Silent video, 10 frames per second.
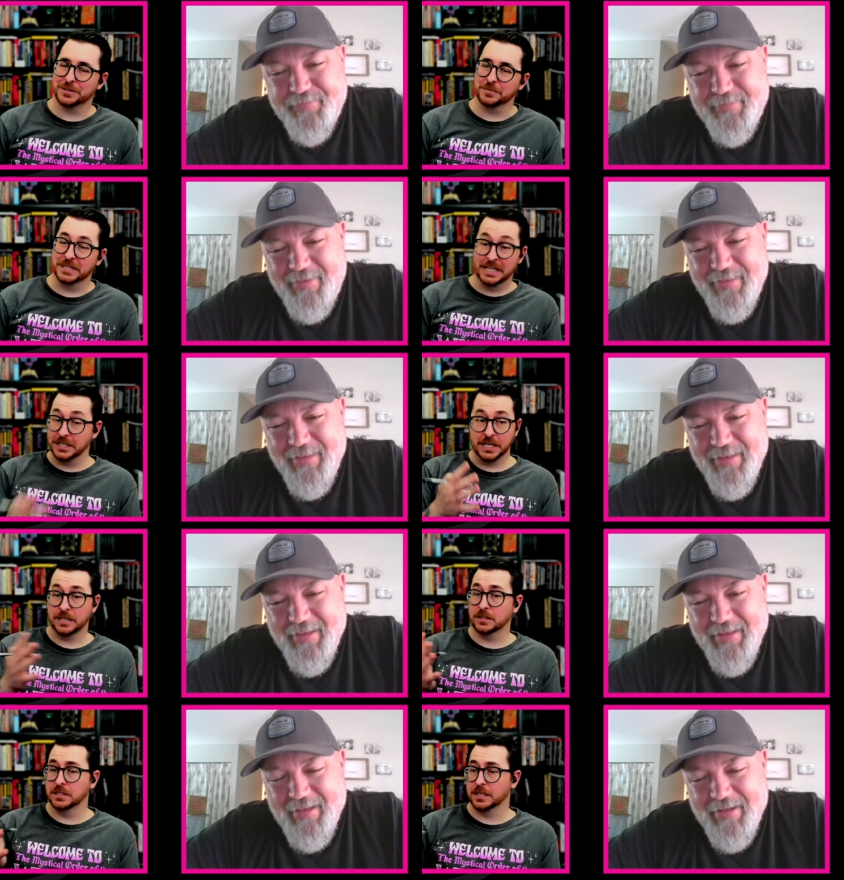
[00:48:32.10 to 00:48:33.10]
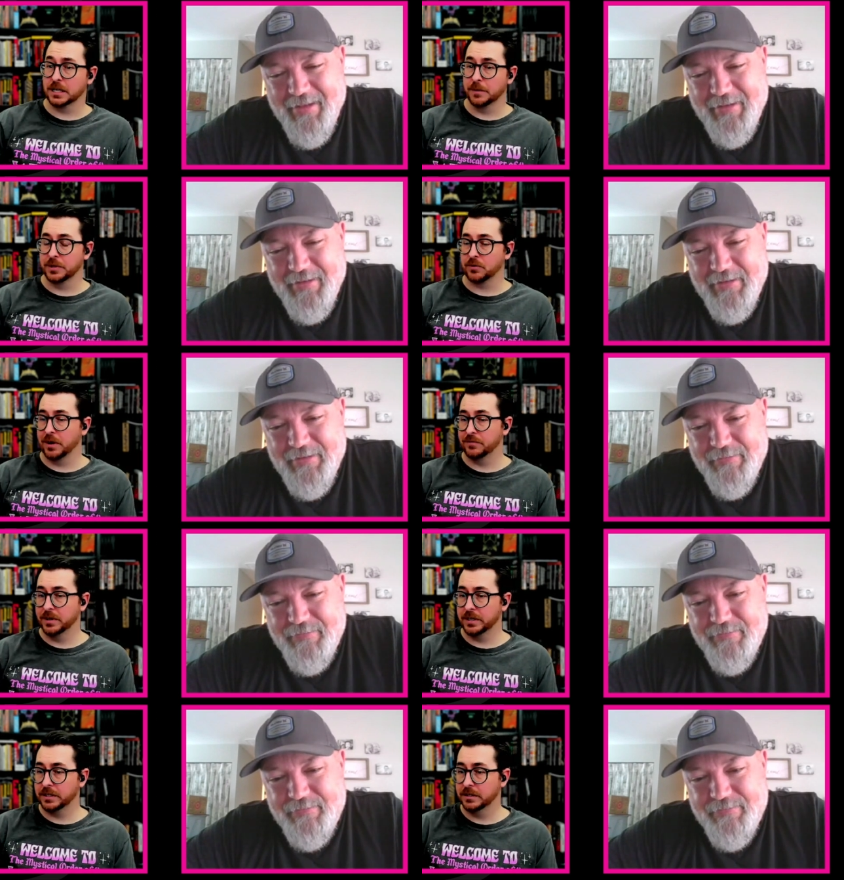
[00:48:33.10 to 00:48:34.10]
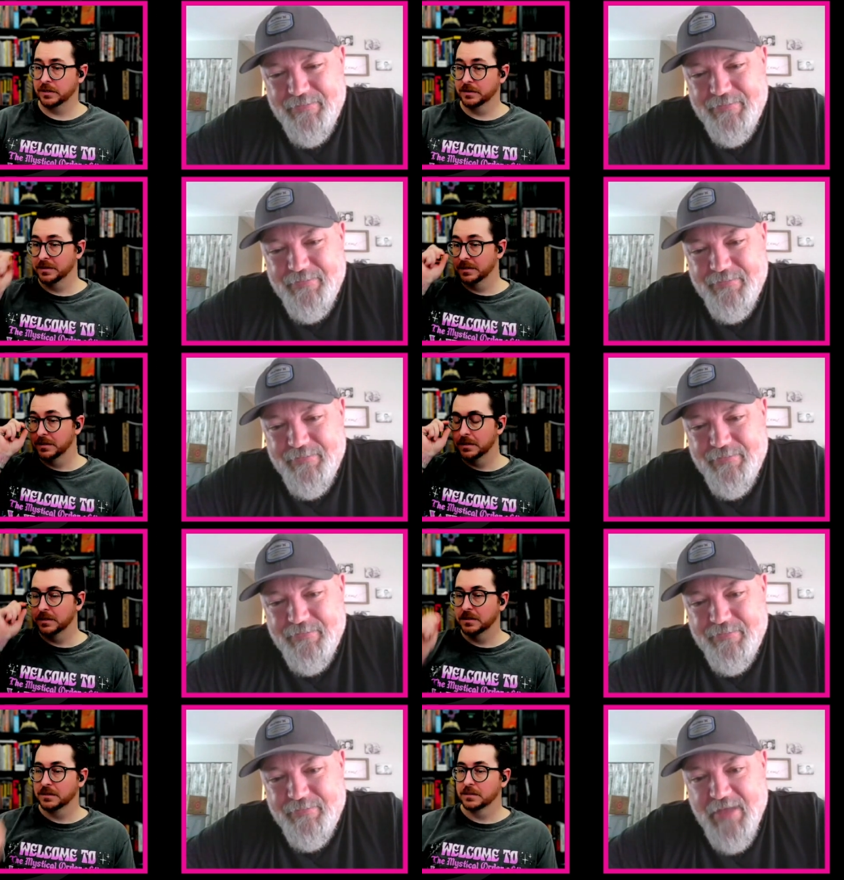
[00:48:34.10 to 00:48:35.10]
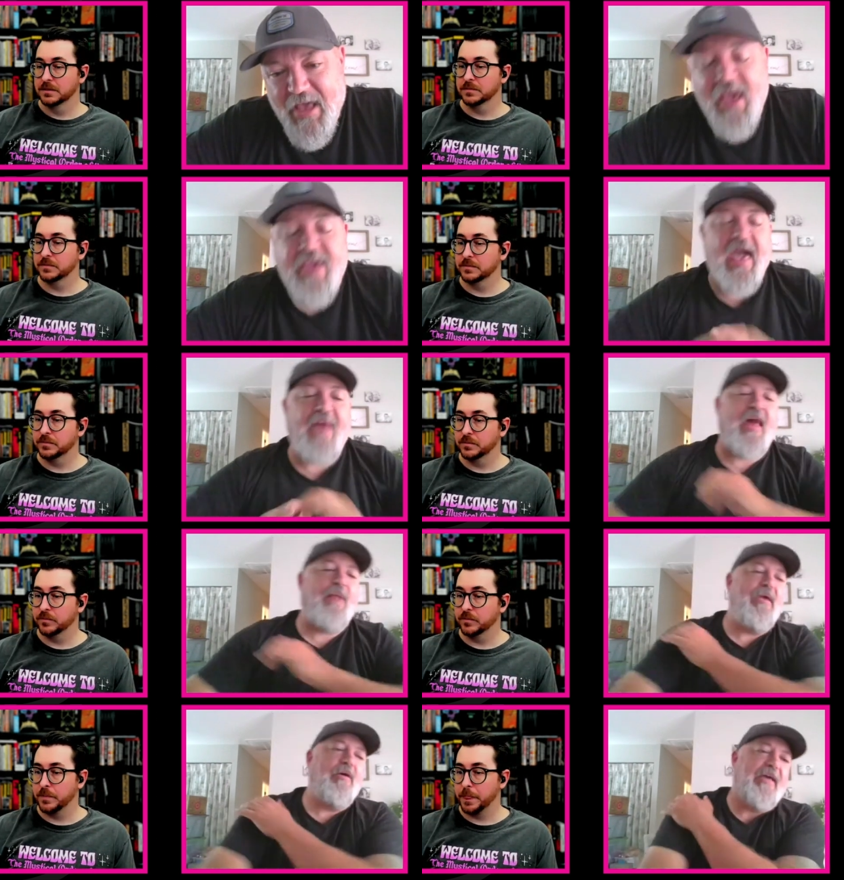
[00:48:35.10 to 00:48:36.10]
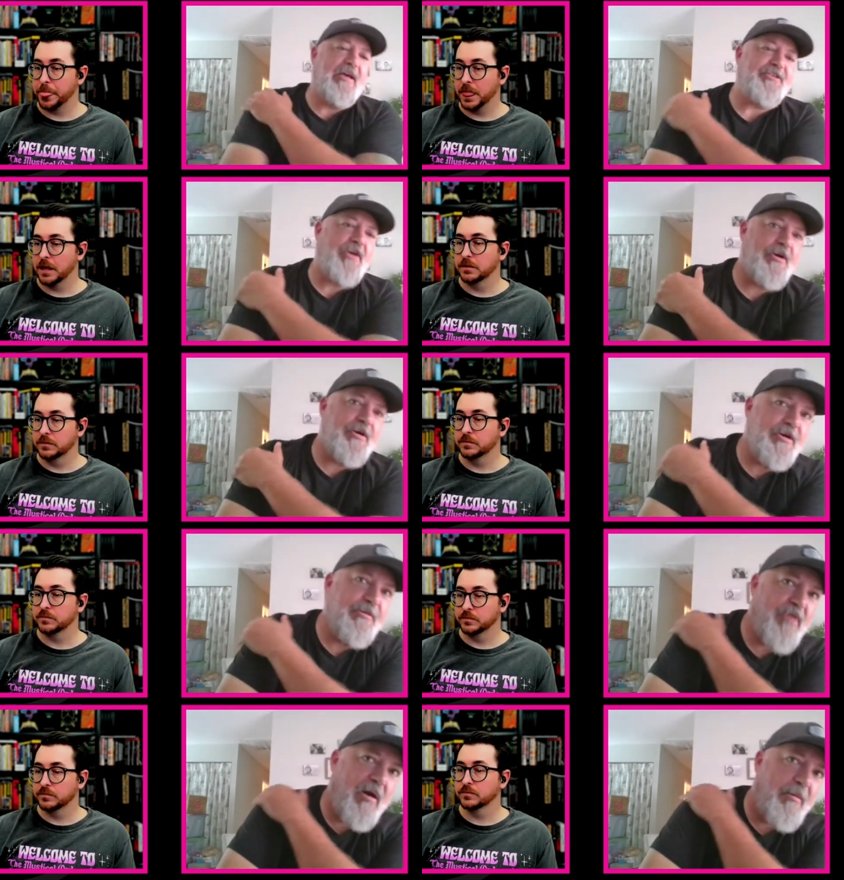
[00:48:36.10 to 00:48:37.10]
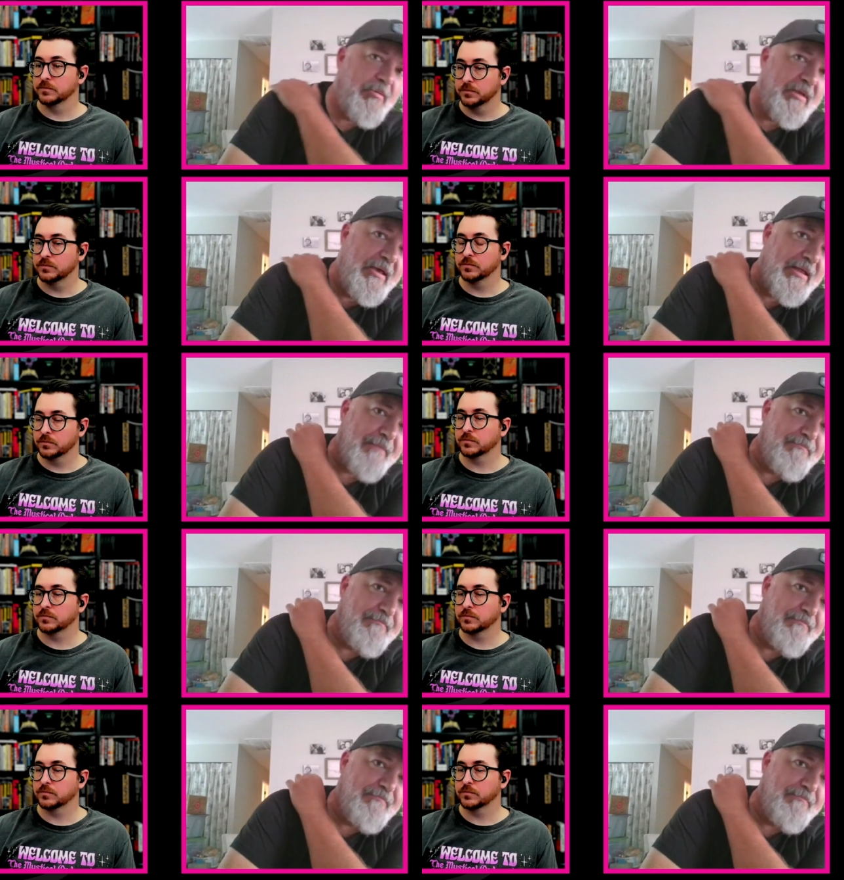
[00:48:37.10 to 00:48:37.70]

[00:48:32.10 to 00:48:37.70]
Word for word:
Speaker 1: awesome. Is, is that is that coming to crowdfunding?
Speaker 2: Yeah, that'll be on Kickstarter probably like